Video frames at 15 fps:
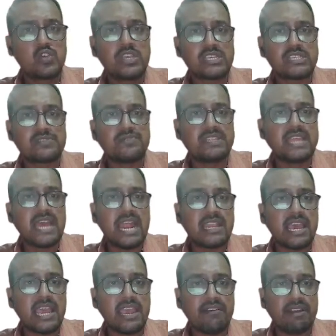So yes, with
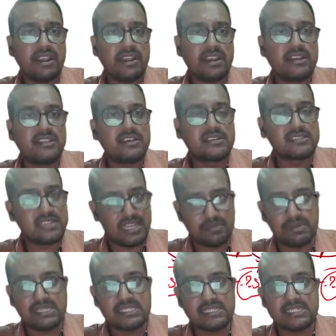that I have ended the
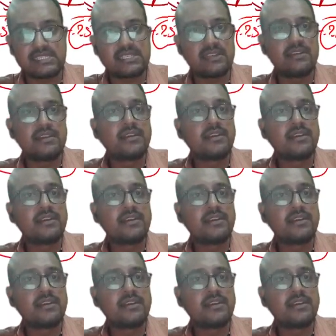syllabus.